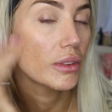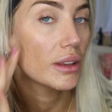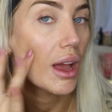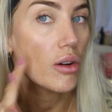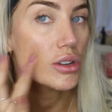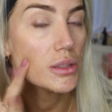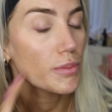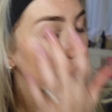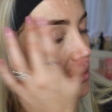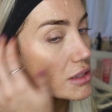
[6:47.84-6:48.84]
Now I'll just
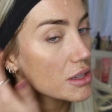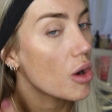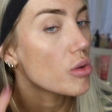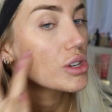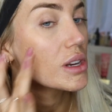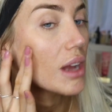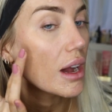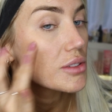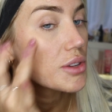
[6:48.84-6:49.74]
blend this whole cheek out,